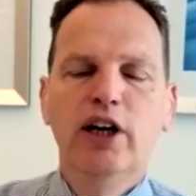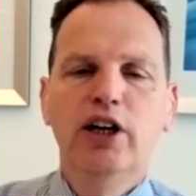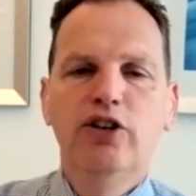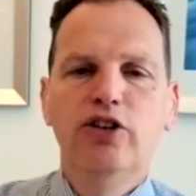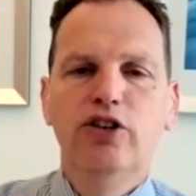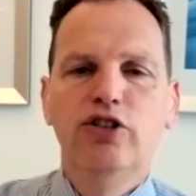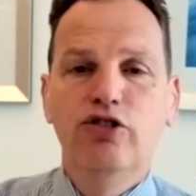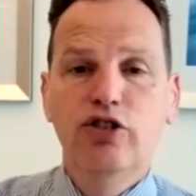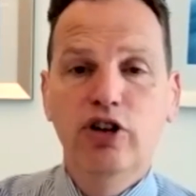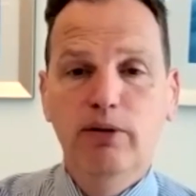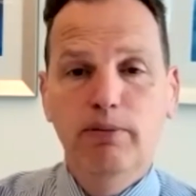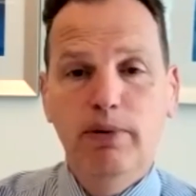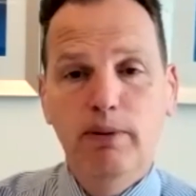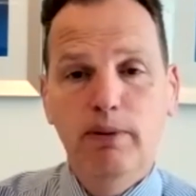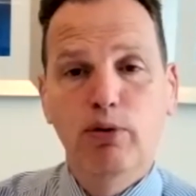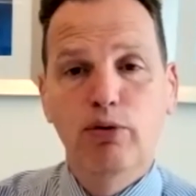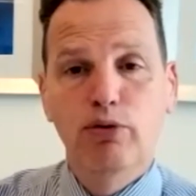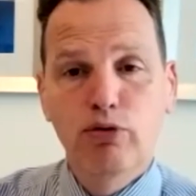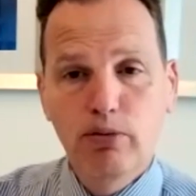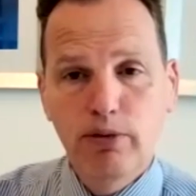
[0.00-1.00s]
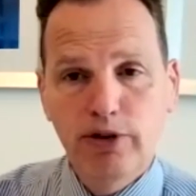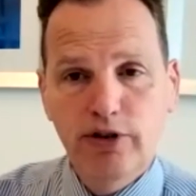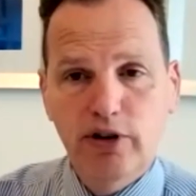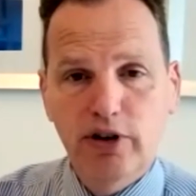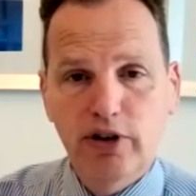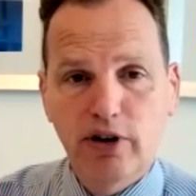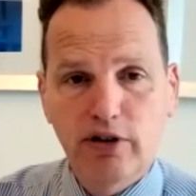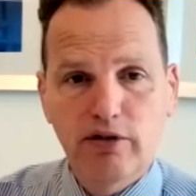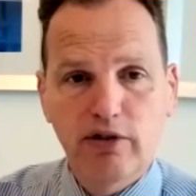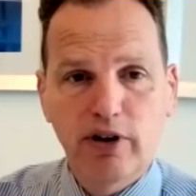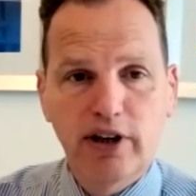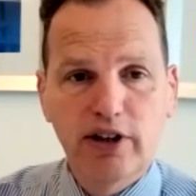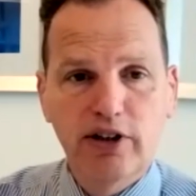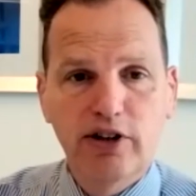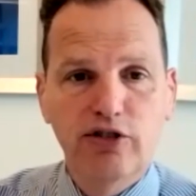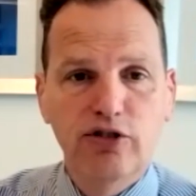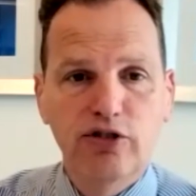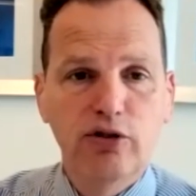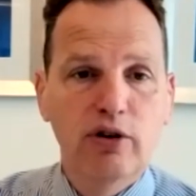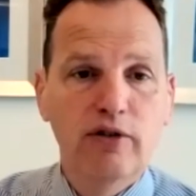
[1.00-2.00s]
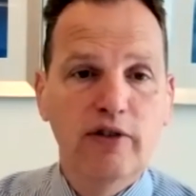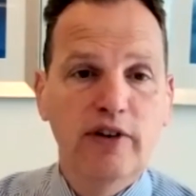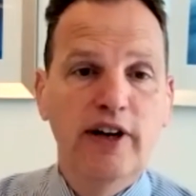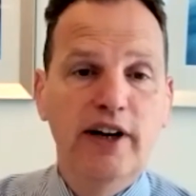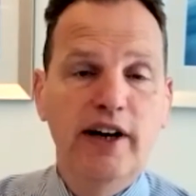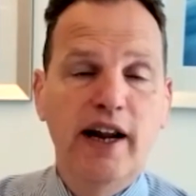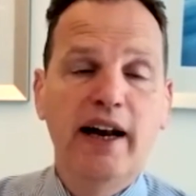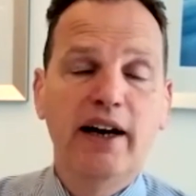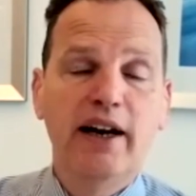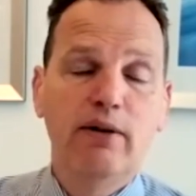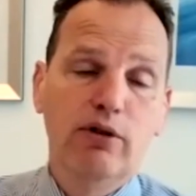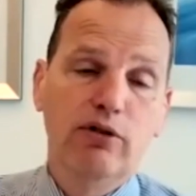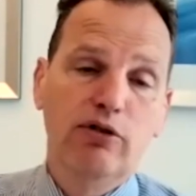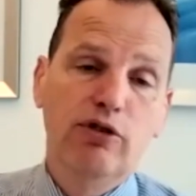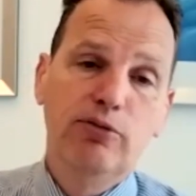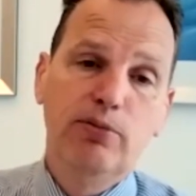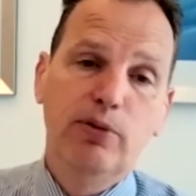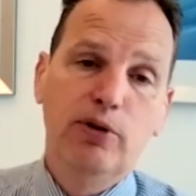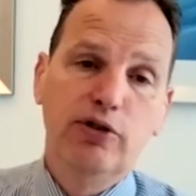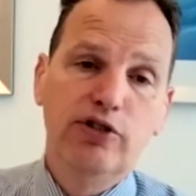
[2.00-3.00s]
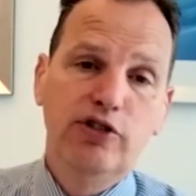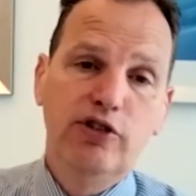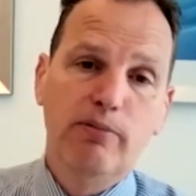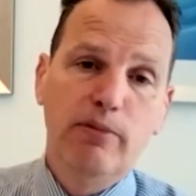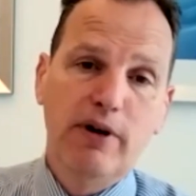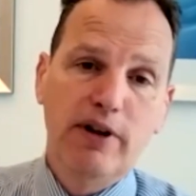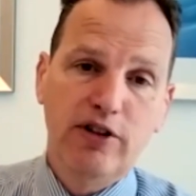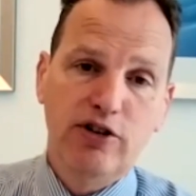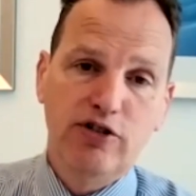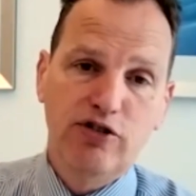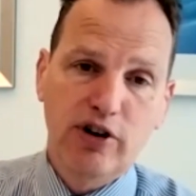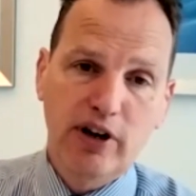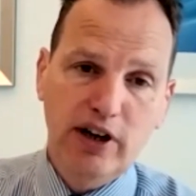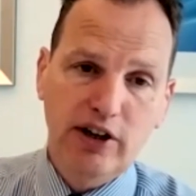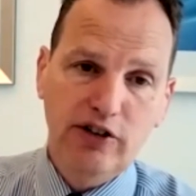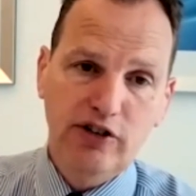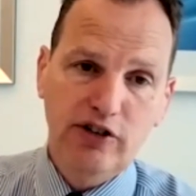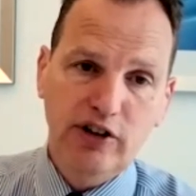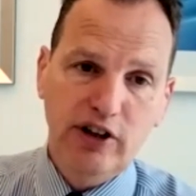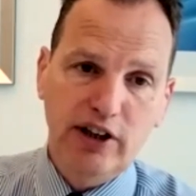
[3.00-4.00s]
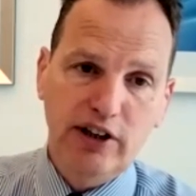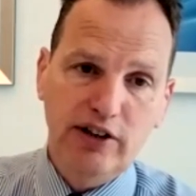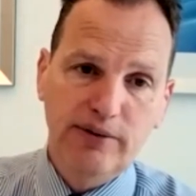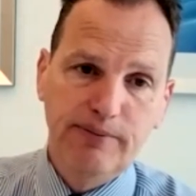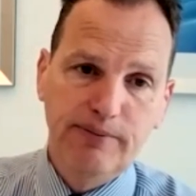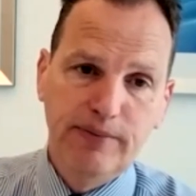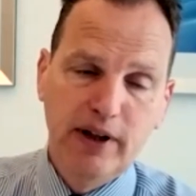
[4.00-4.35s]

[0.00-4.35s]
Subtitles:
to treat people with rheumatoid arthritis who have an inadequate response to methotrexate.